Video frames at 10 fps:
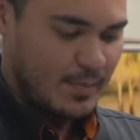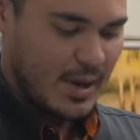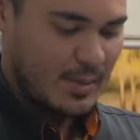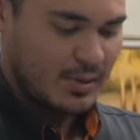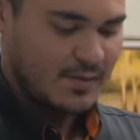
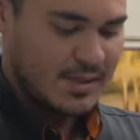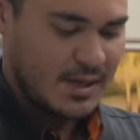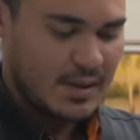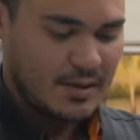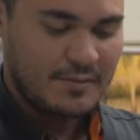people have
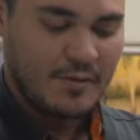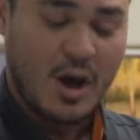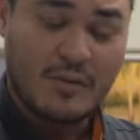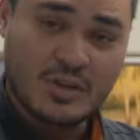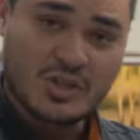said that the
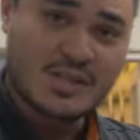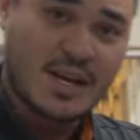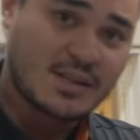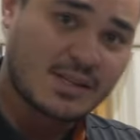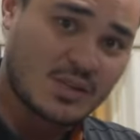5-inch
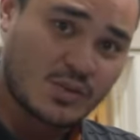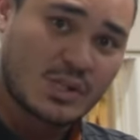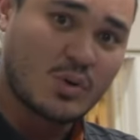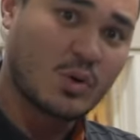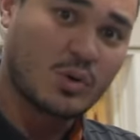stainless steel
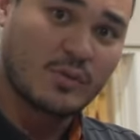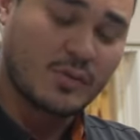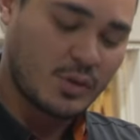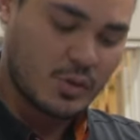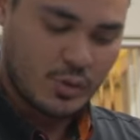snorkel
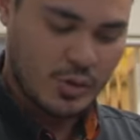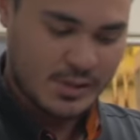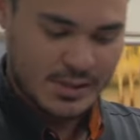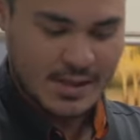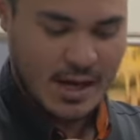for the
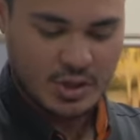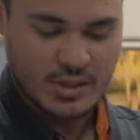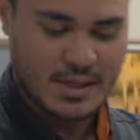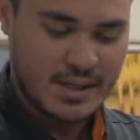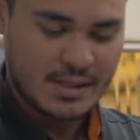cruisers
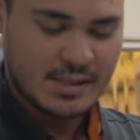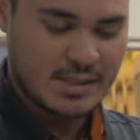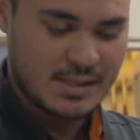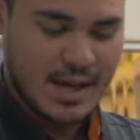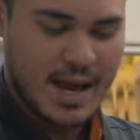actually
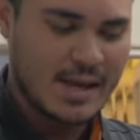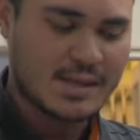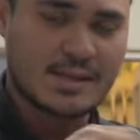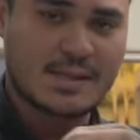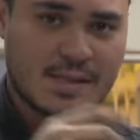doesn't
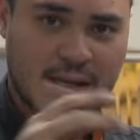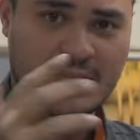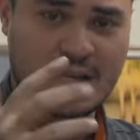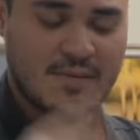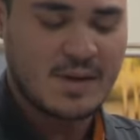
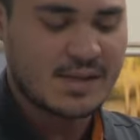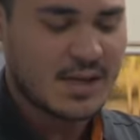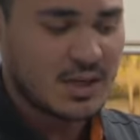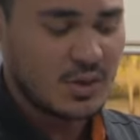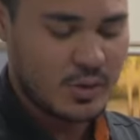have that
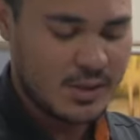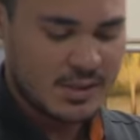sucky noise.